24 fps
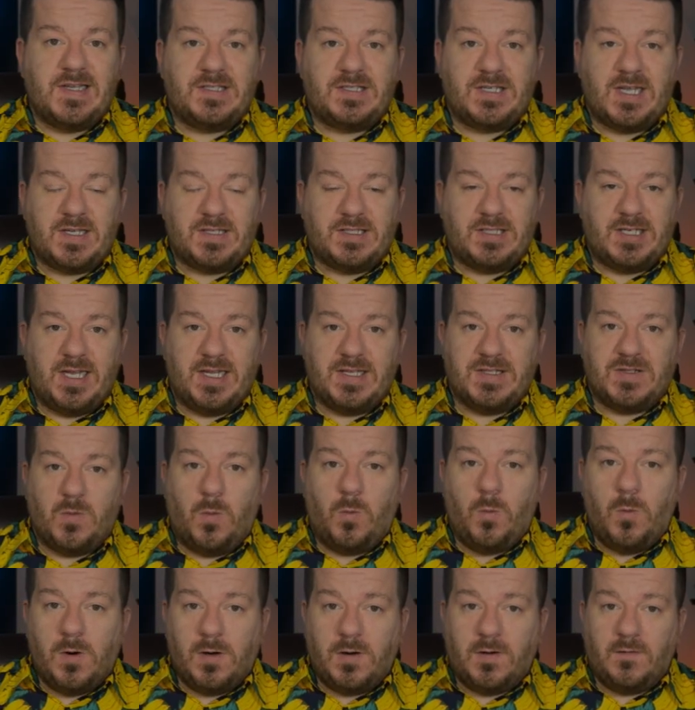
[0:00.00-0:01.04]
such as
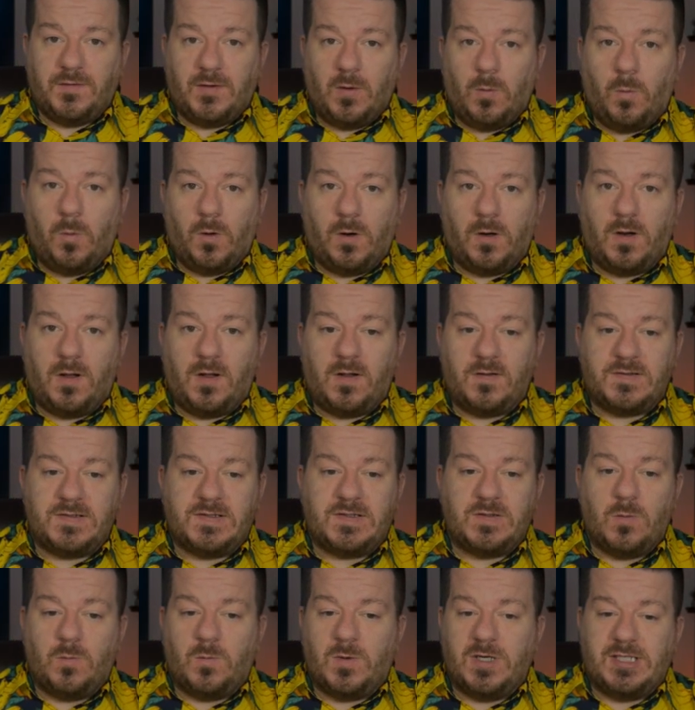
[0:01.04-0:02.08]
War of the
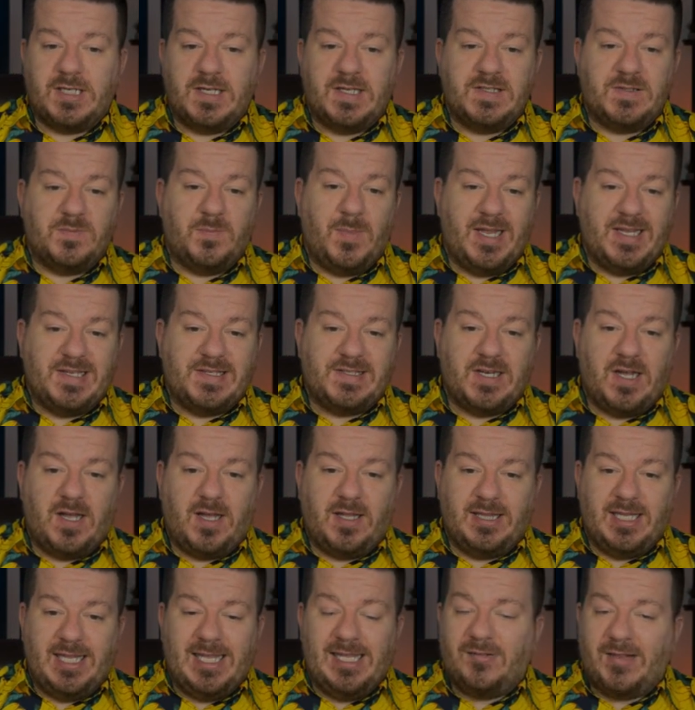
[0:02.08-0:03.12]
Worlds, which is based
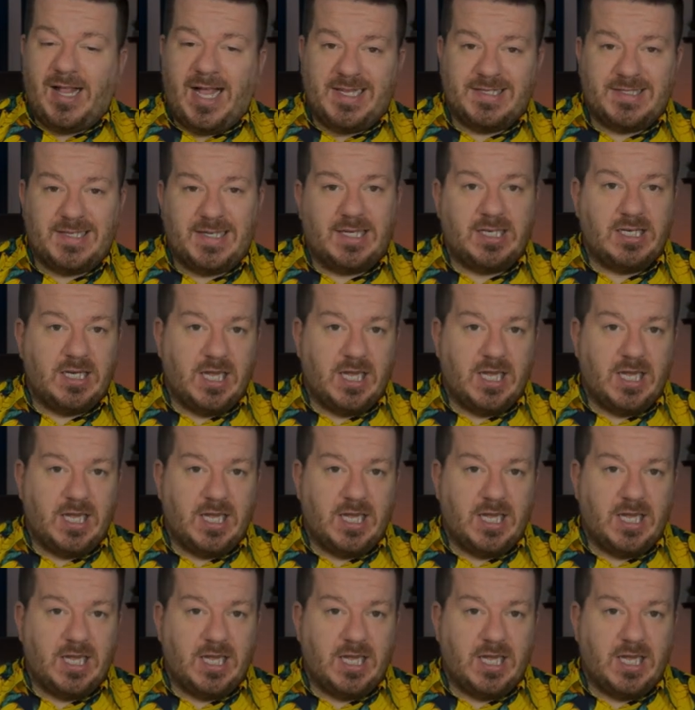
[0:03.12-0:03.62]
on the classic